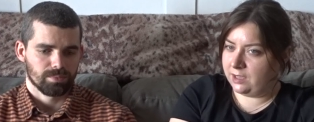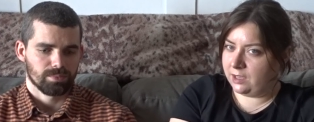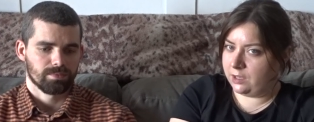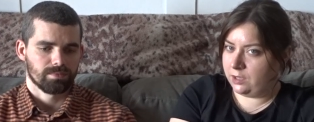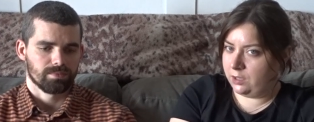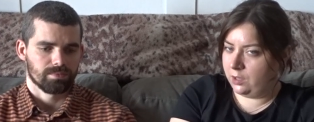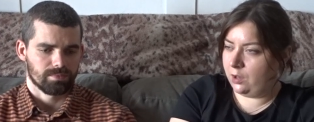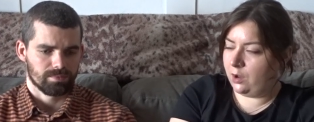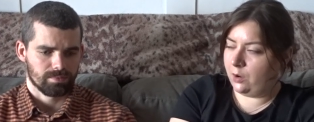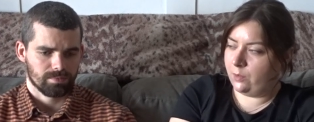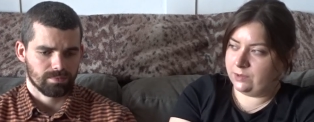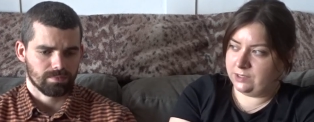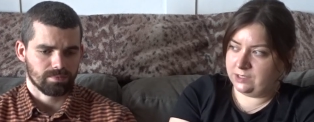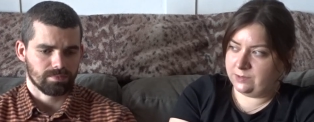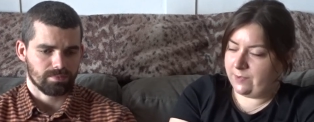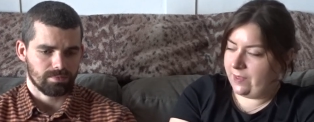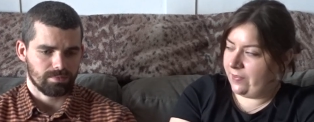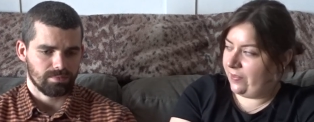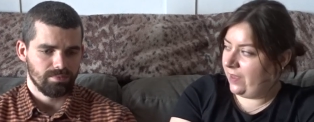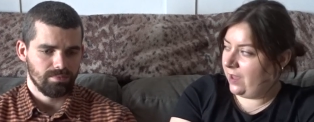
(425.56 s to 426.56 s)
Speaker 1: and you go and
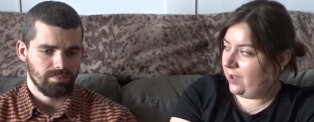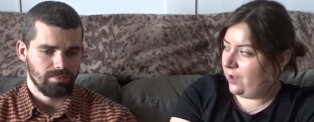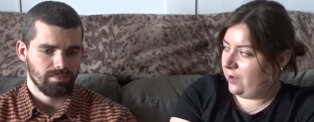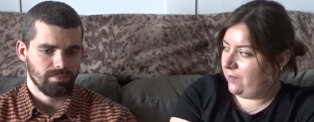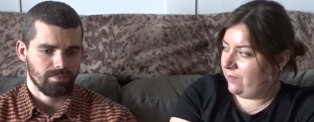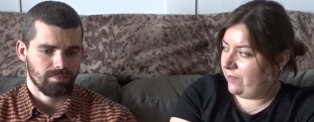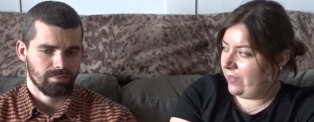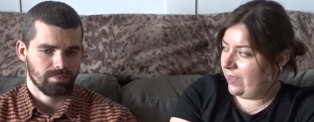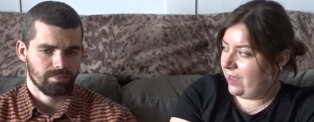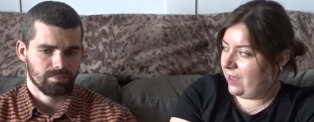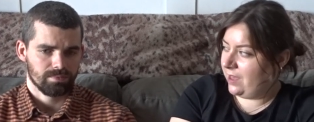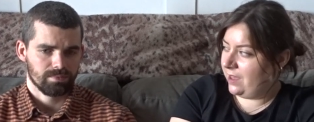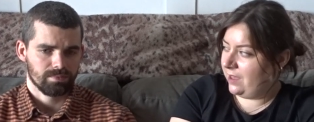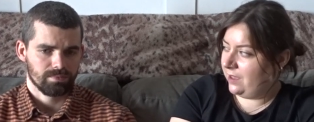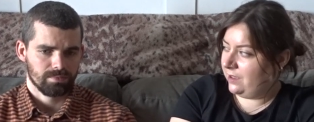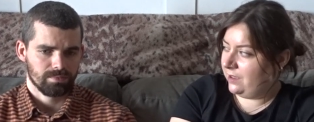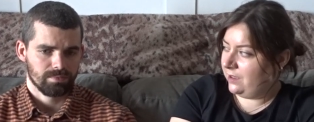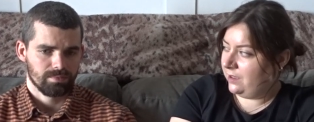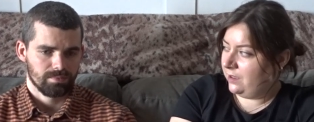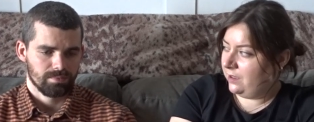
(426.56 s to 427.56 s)
spend that over there,
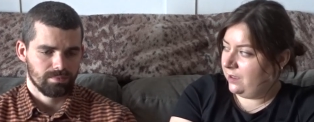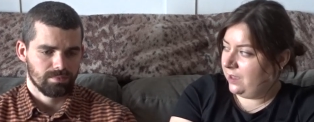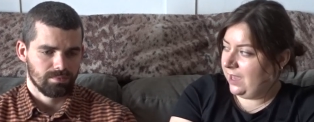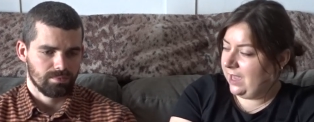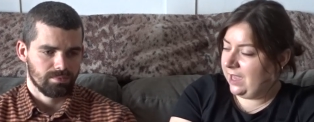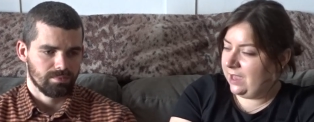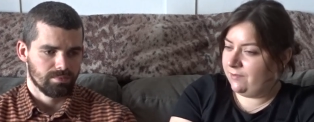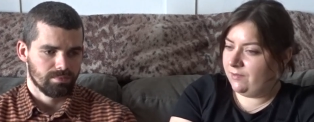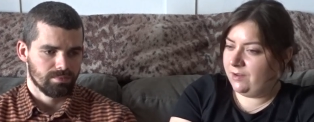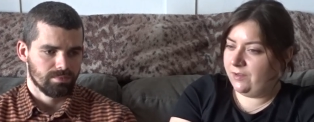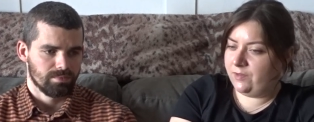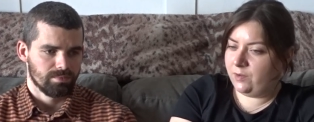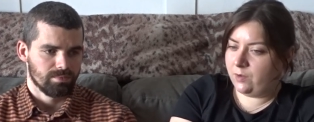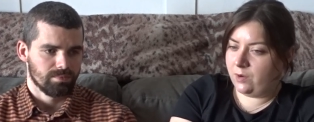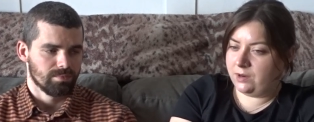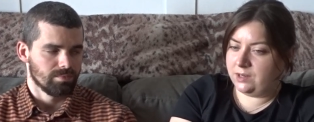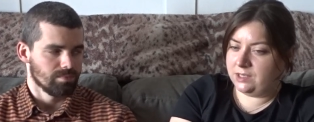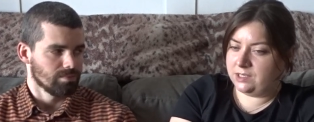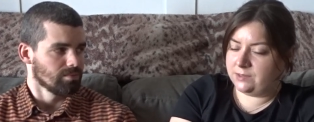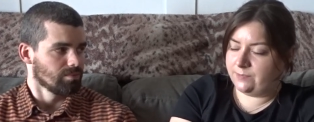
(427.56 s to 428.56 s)
even if you
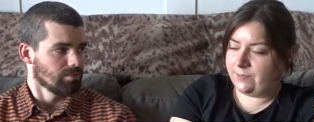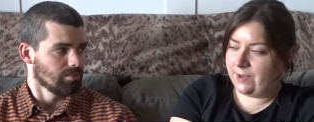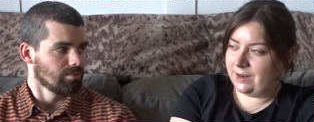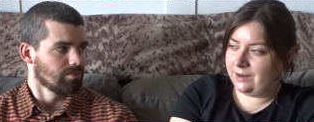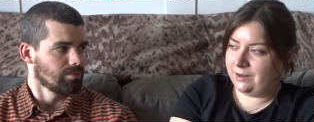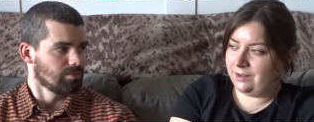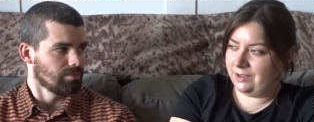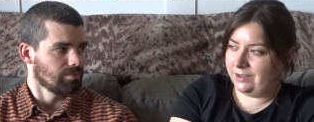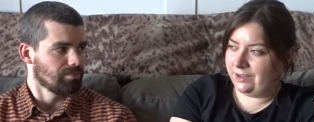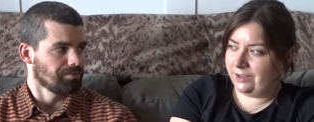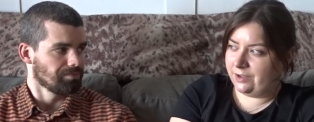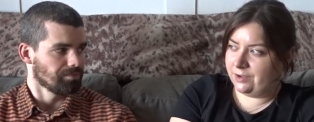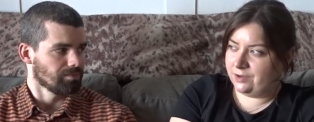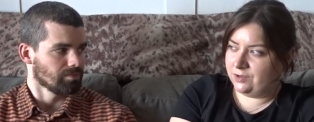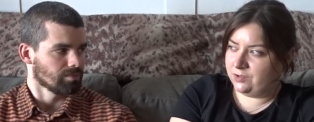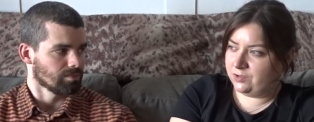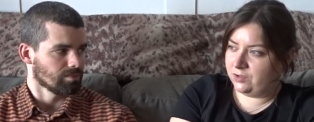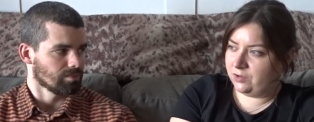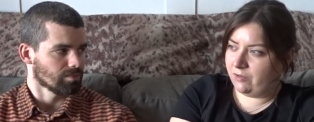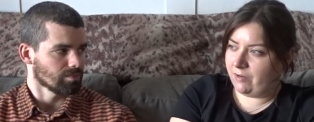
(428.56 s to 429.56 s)
only spent like a
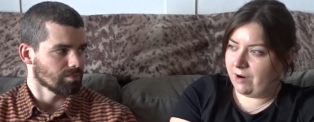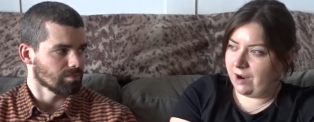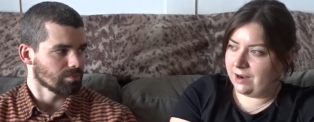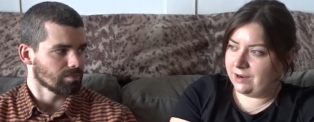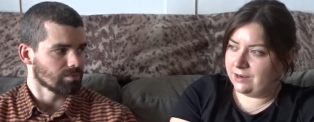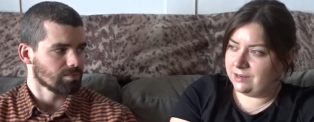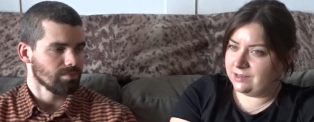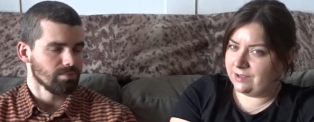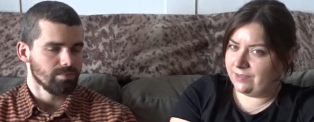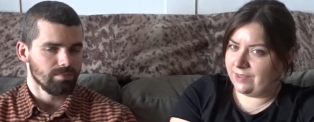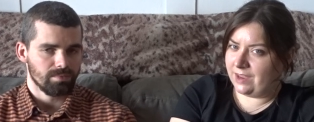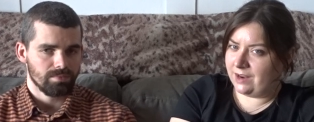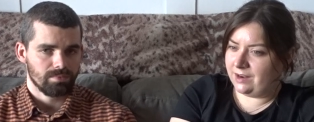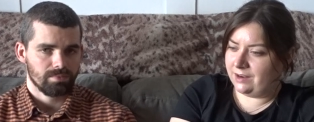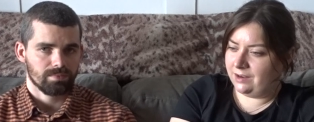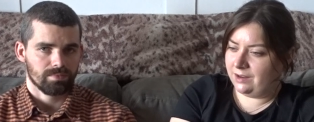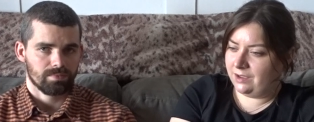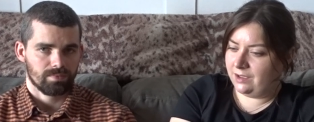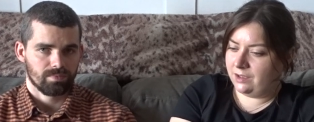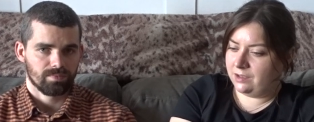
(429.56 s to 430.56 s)
hundred grand and then
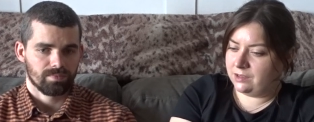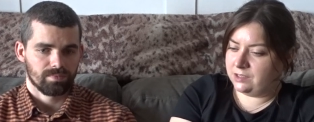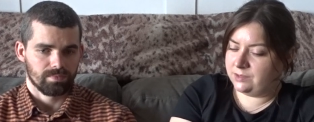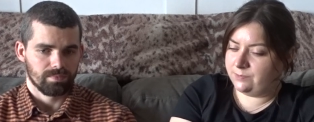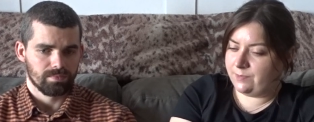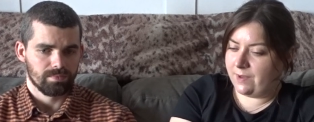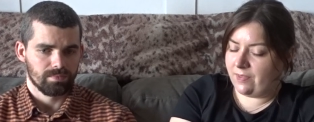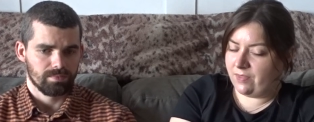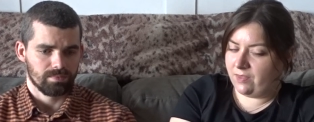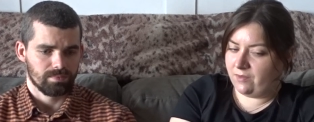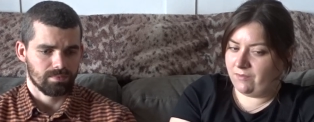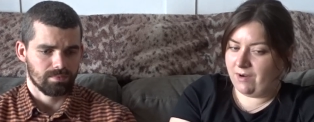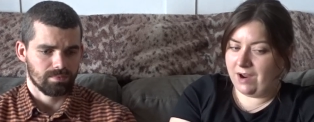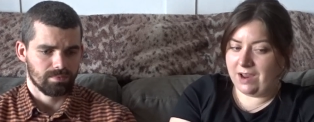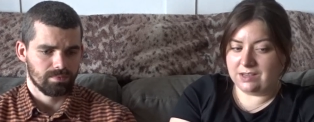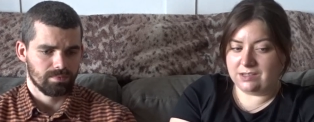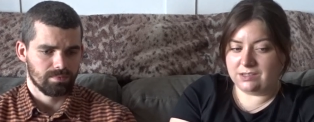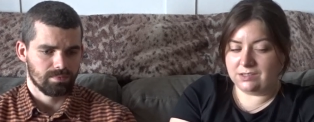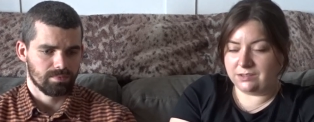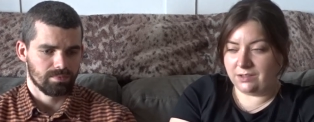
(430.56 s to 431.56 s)
spent the
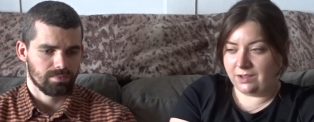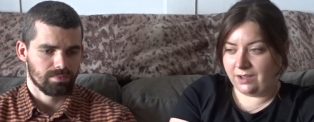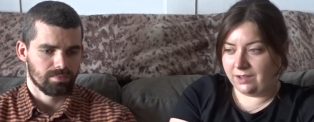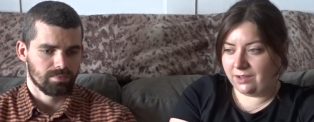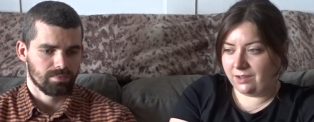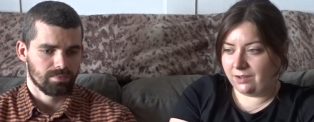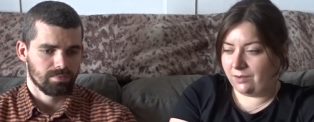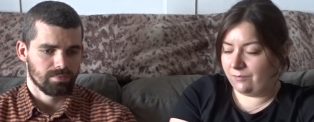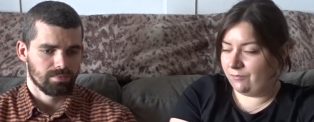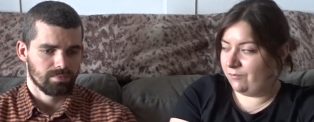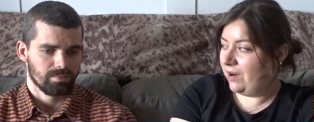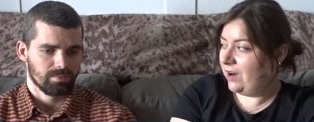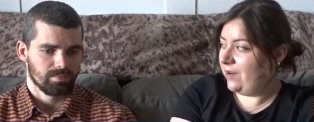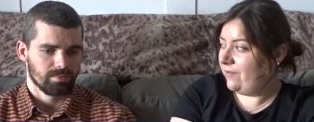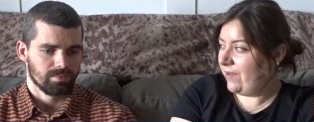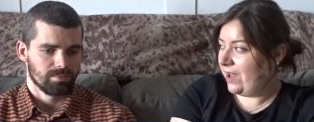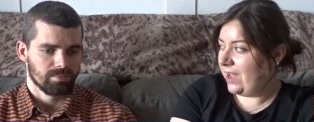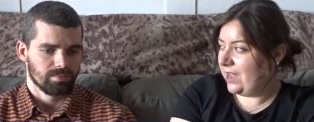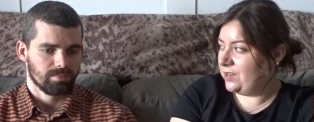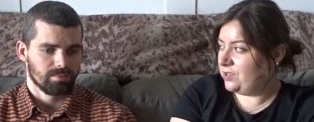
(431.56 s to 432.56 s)
rest like on
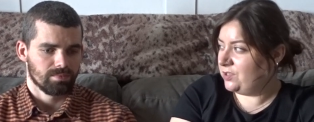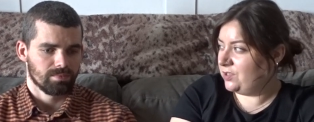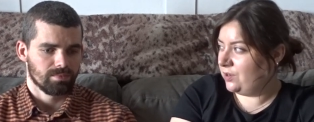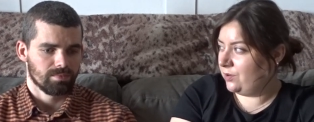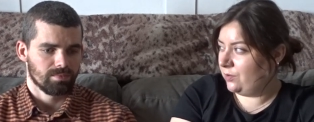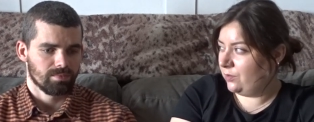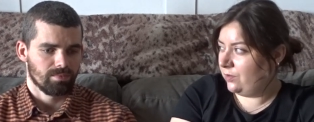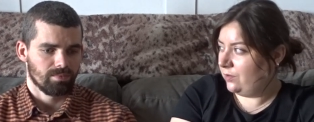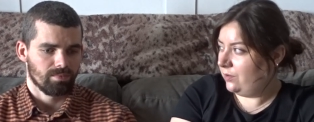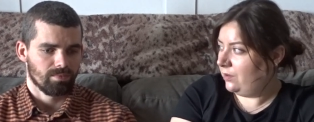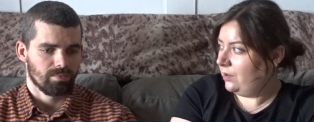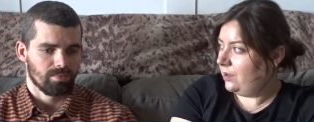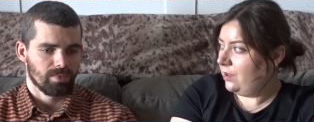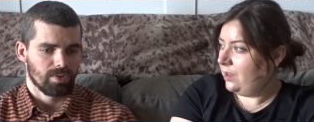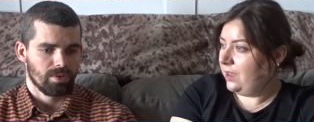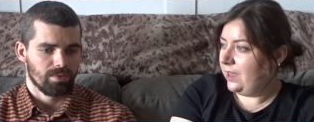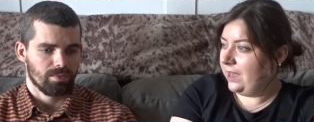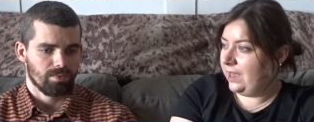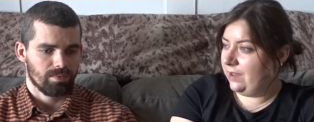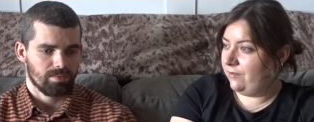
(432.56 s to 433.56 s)
renovation or
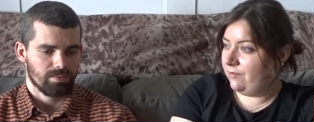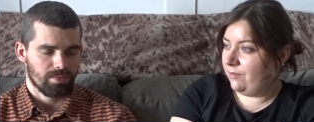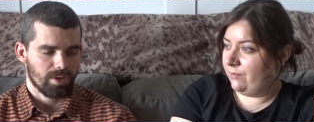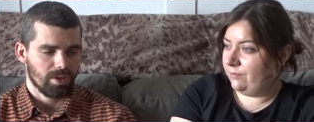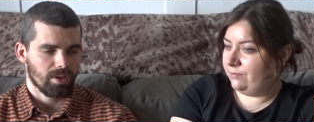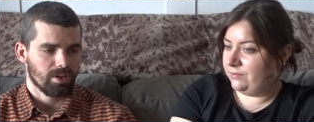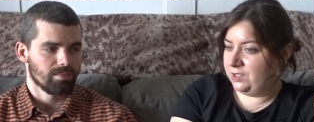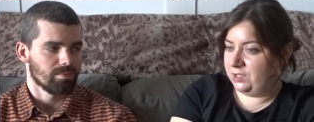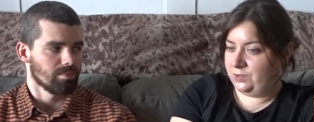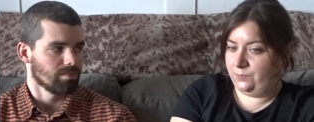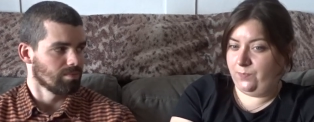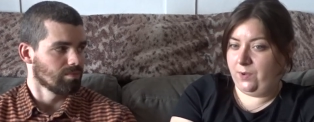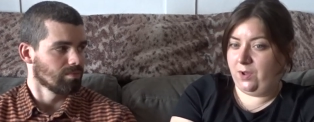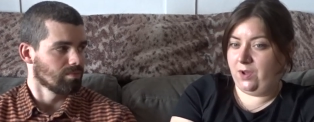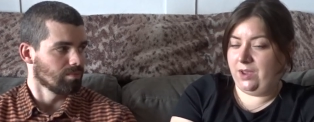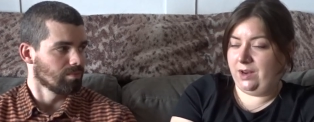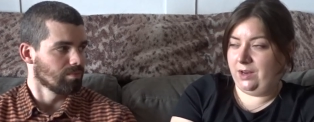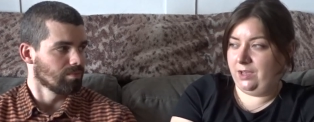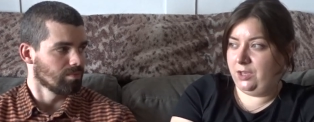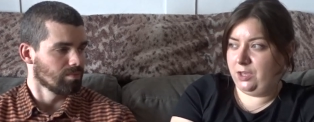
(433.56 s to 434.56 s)
even yeah. just
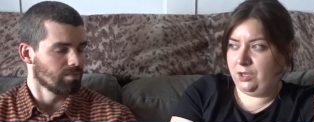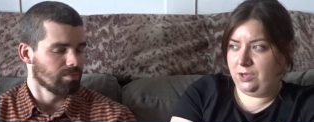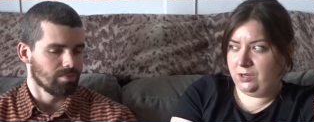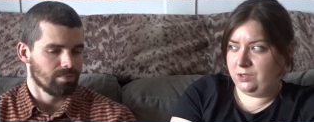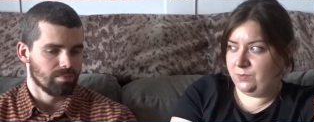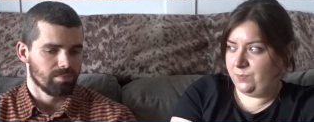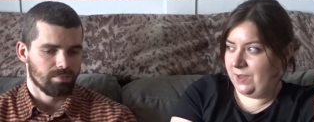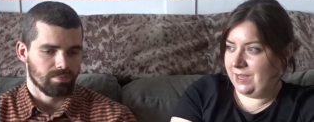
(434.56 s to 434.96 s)
buying a huge